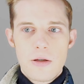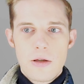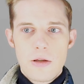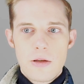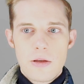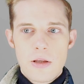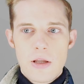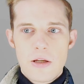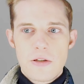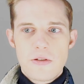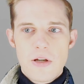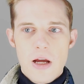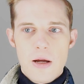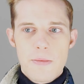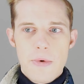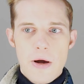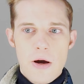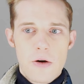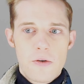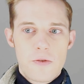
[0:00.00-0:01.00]
The attack
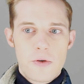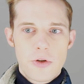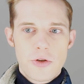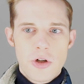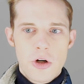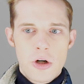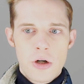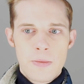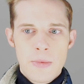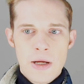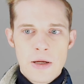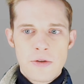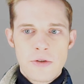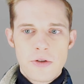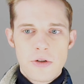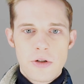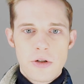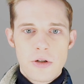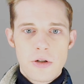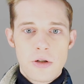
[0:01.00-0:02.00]
power for
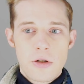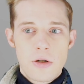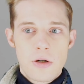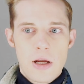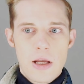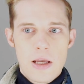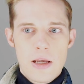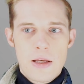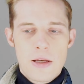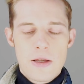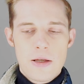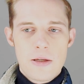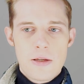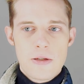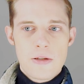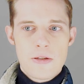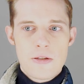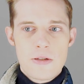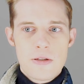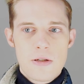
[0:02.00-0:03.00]
Charmander
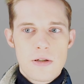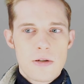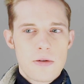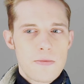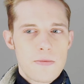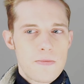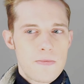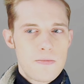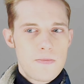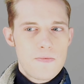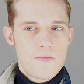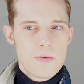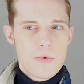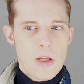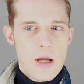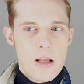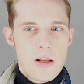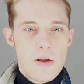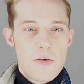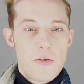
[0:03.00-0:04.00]
is
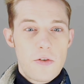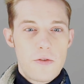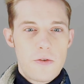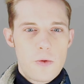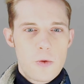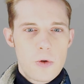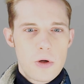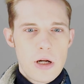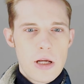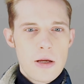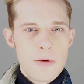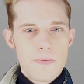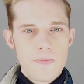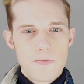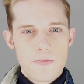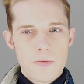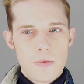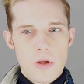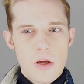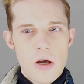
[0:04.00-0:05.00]
a level 40.
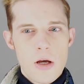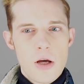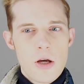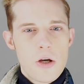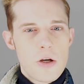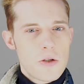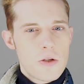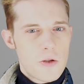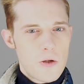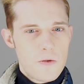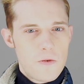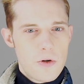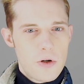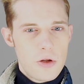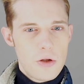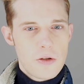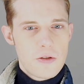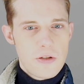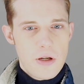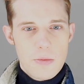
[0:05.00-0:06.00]
So far it
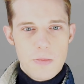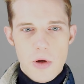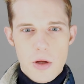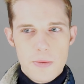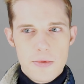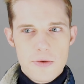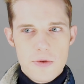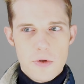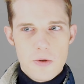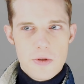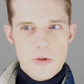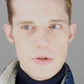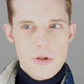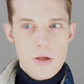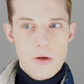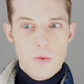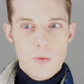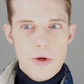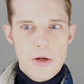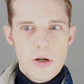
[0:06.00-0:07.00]
looks like Bulbasaur is the
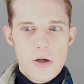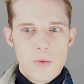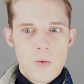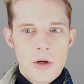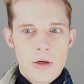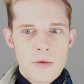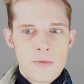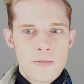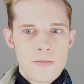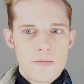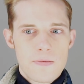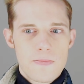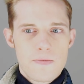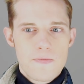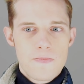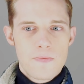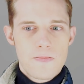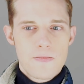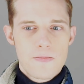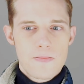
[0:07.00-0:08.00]
weaker one.
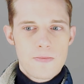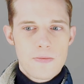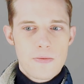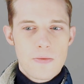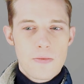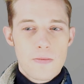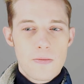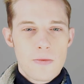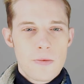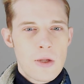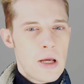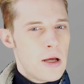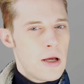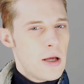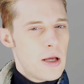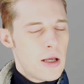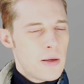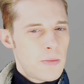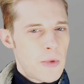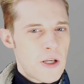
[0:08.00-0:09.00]

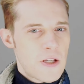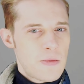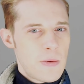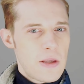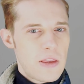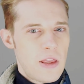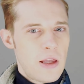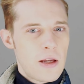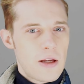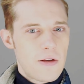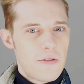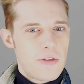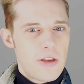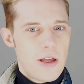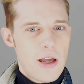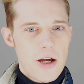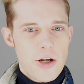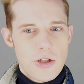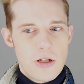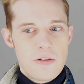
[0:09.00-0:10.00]
Makes me think if they
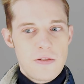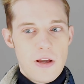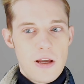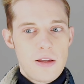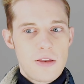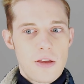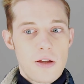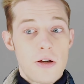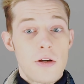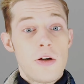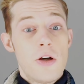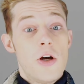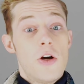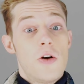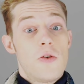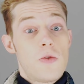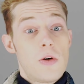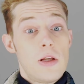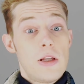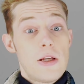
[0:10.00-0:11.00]
actually take the
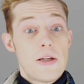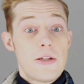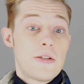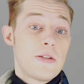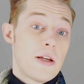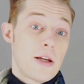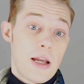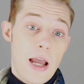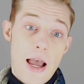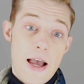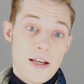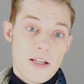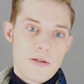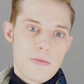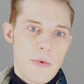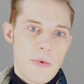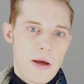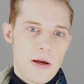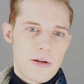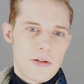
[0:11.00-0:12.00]
realistic
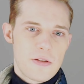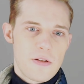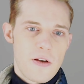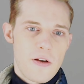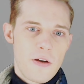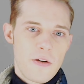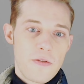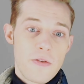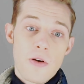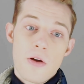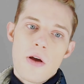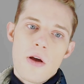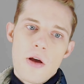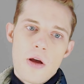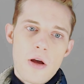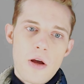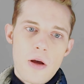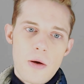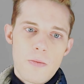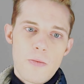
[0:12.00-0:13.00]
aspects of
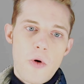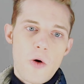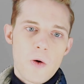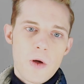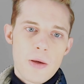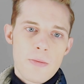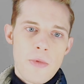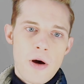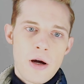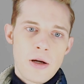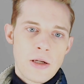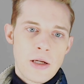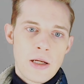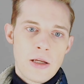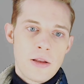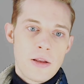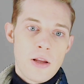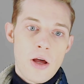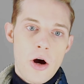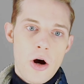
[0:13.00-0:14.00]
Pokemon in the